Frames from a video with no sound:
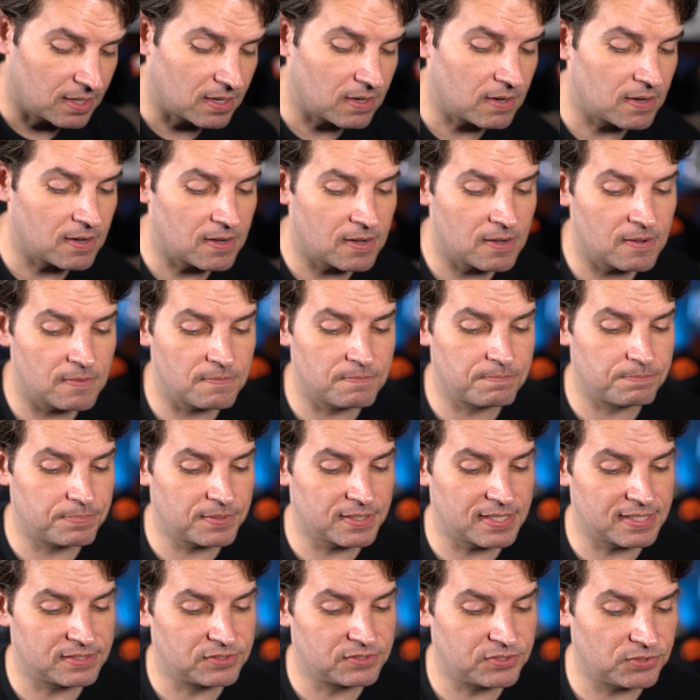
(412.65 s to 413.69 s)

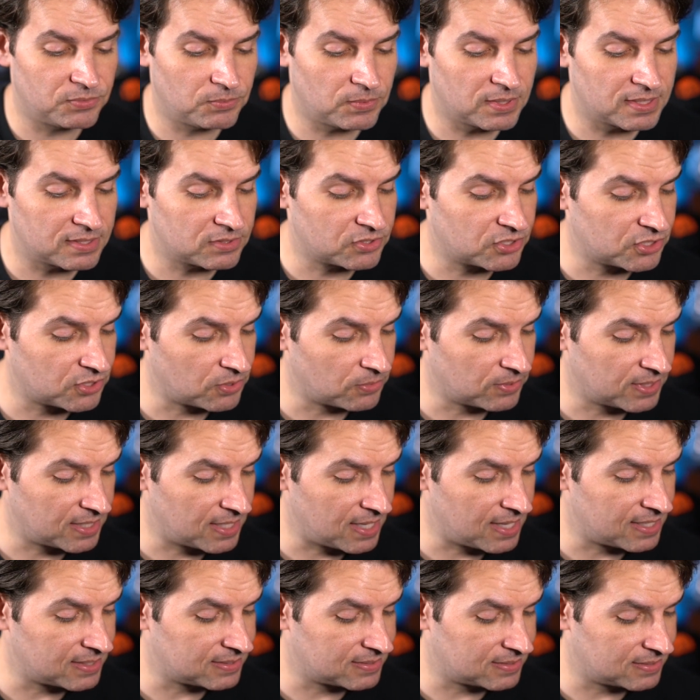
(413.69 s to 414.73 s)
But I do want to
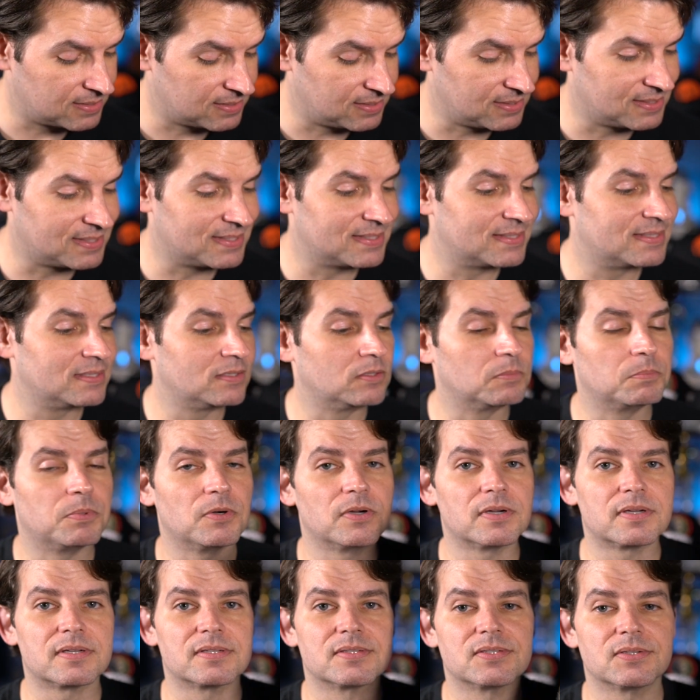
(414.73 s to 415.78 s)
showcase the
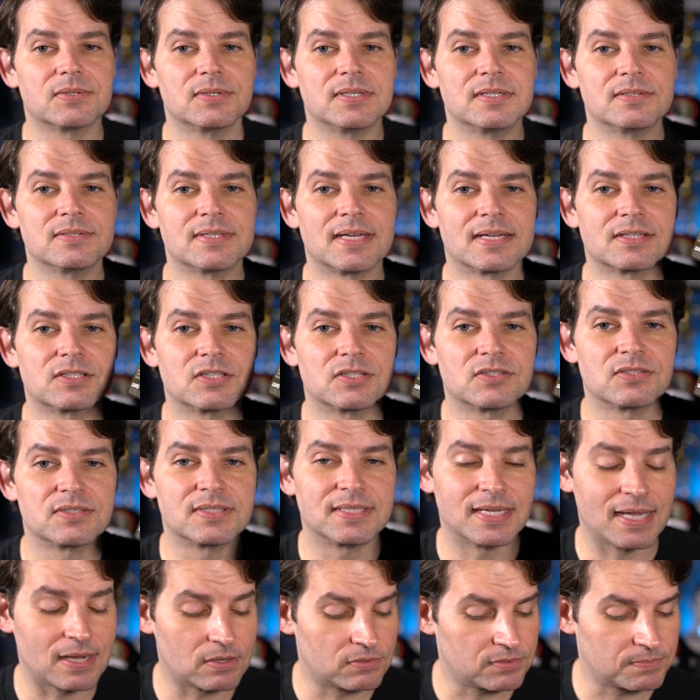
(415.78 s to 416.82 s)
steelbook. So here's actually just
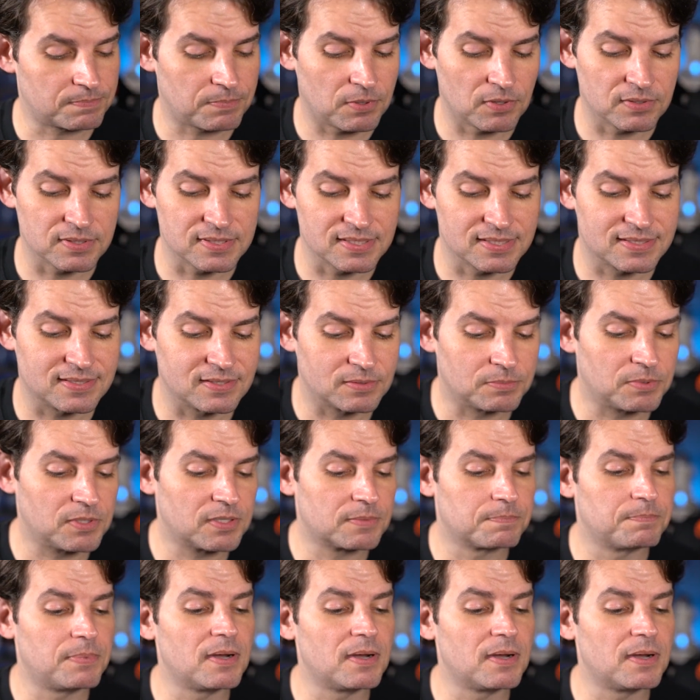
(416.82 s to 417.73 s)
the outer part of the steelbook.